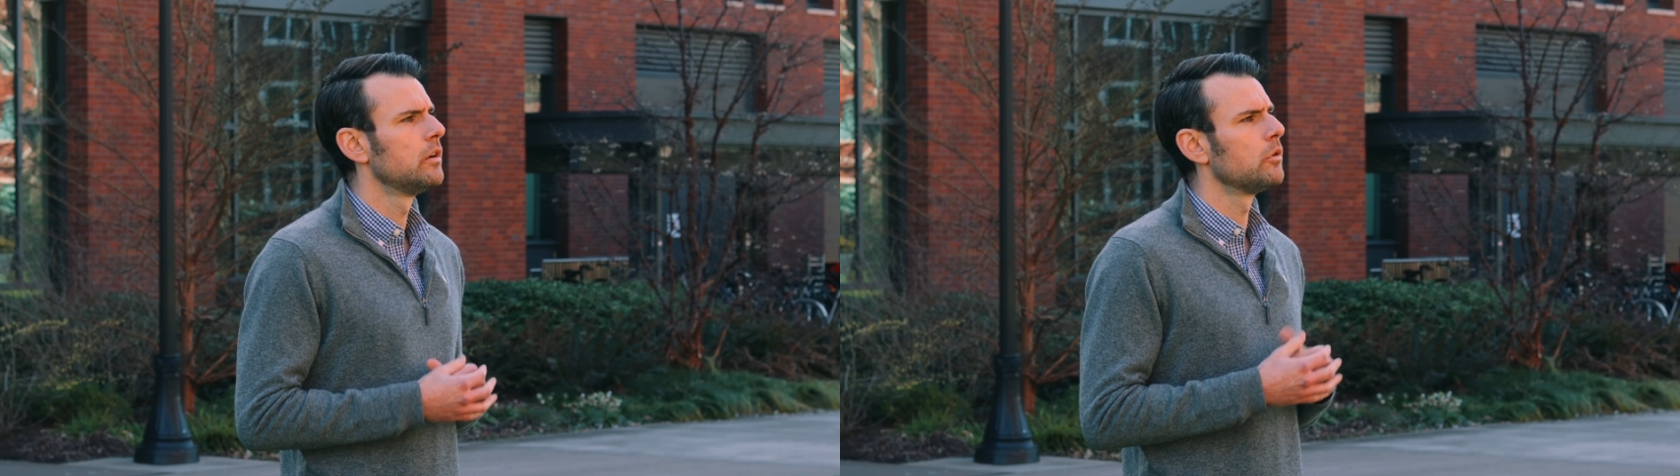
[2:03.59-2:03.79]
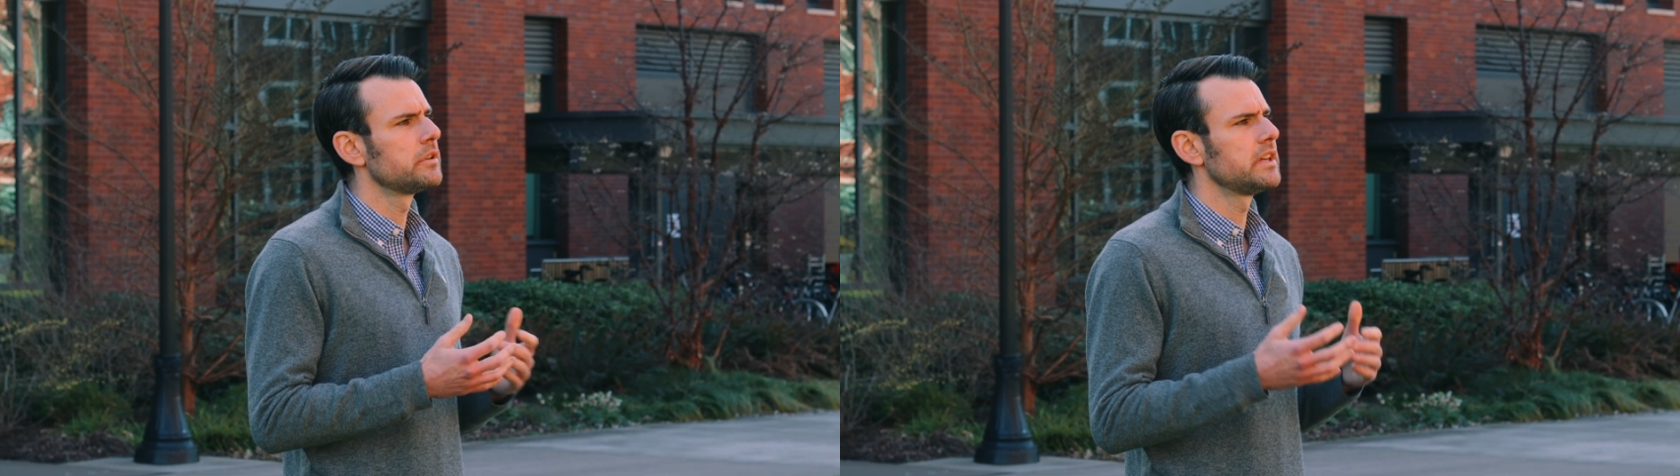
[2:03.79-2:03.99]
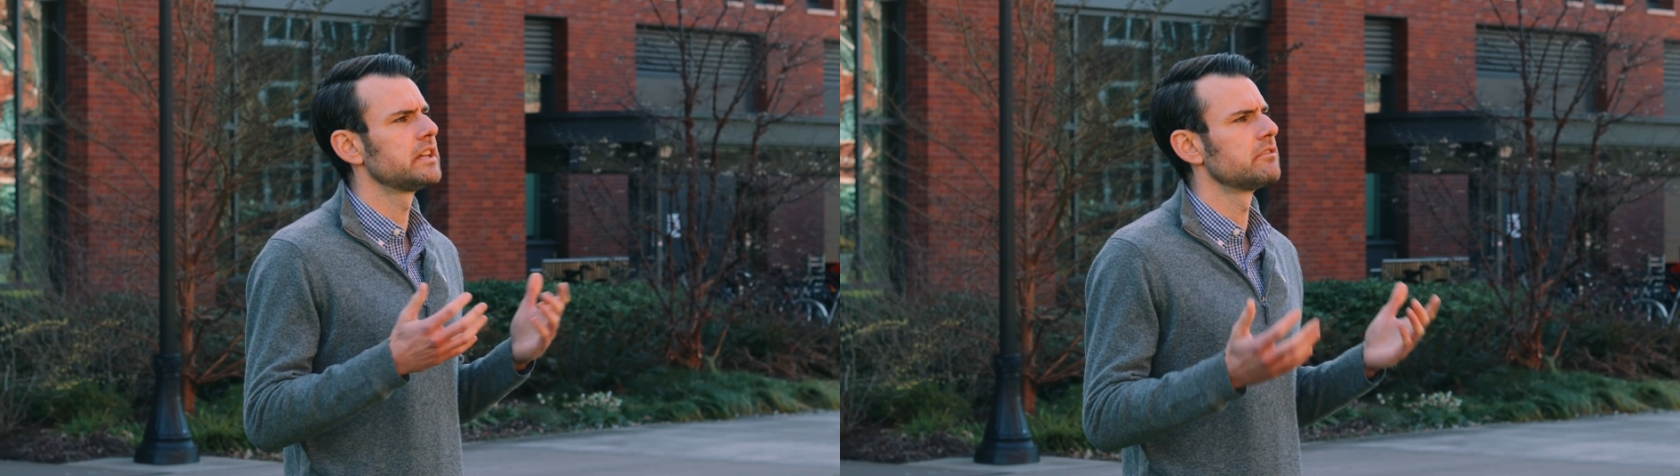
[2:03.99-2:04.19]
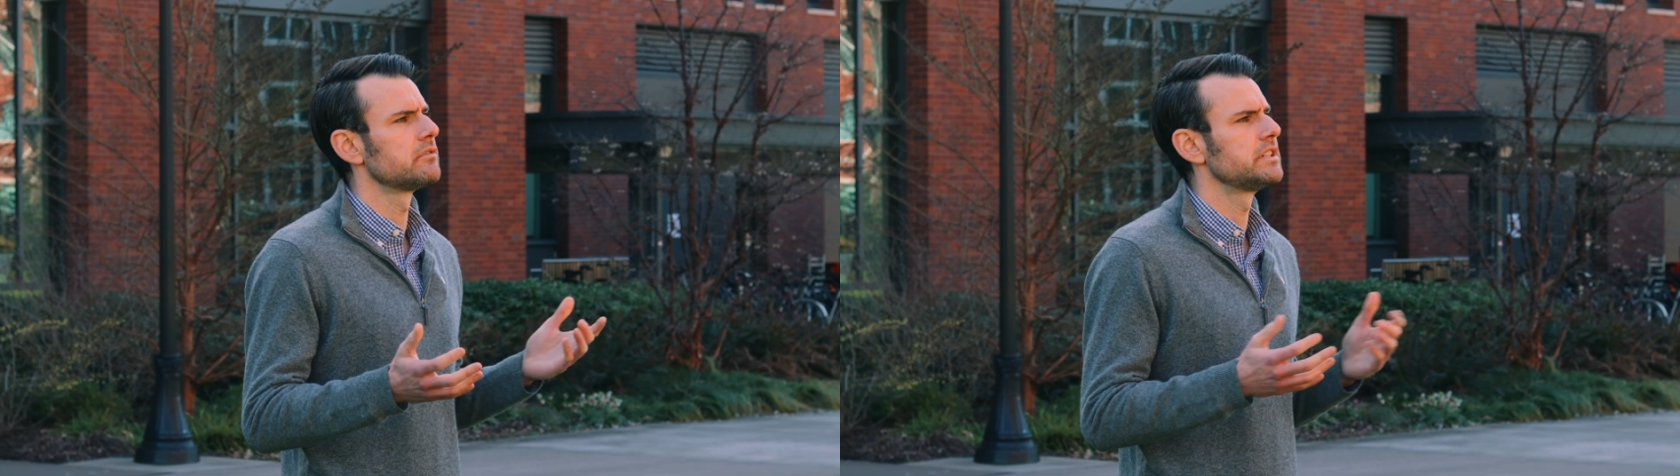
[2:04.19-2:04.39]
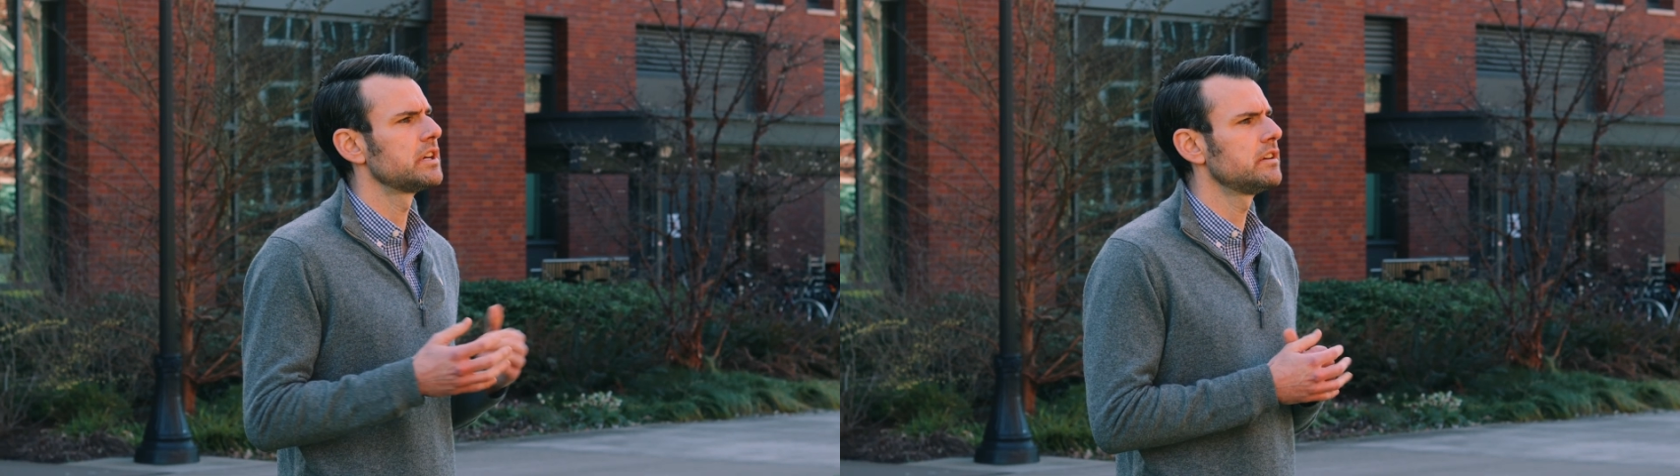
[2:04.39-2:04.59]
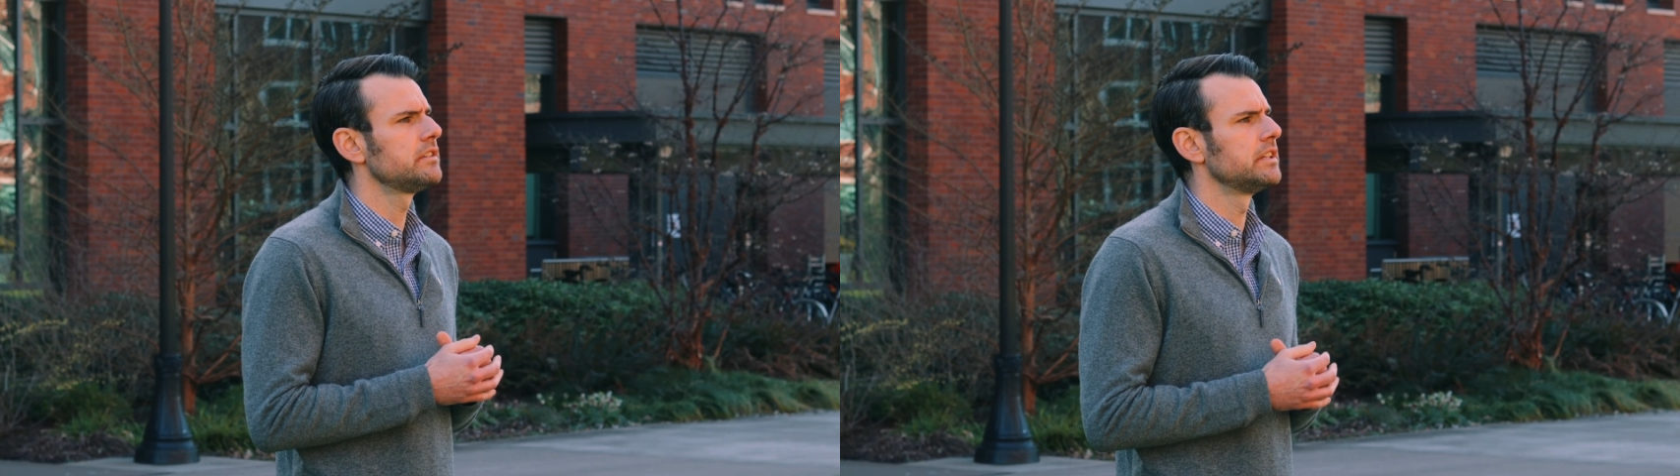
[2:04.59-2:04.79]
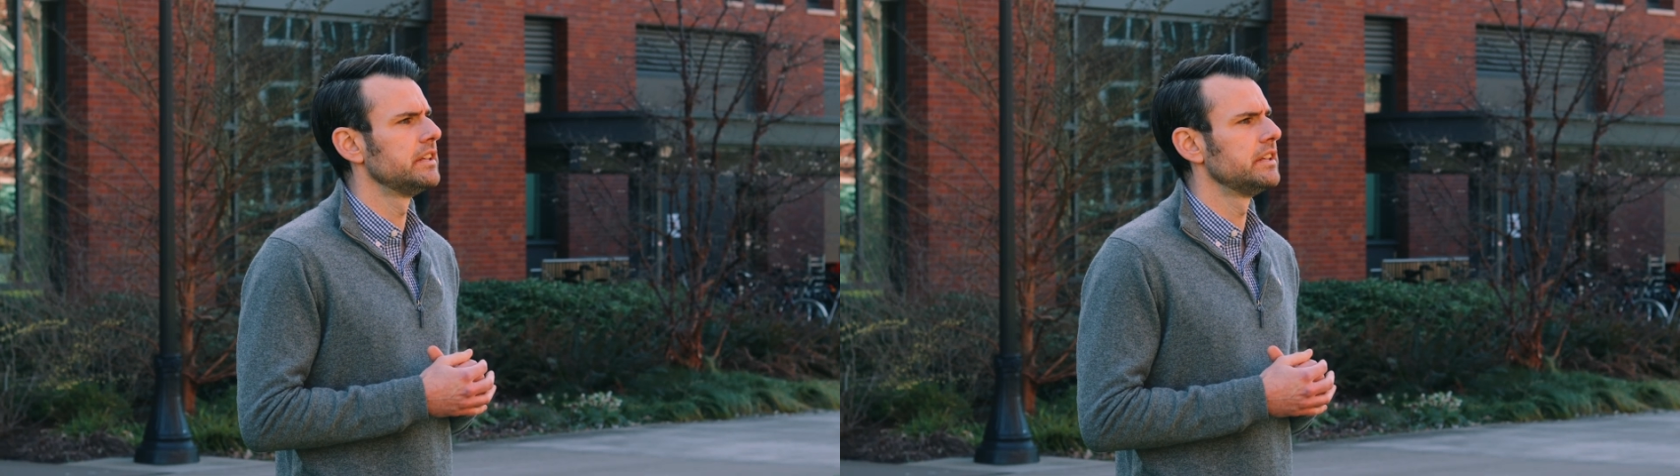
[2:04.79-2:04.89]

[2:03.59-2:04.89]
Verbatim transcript: or they can return the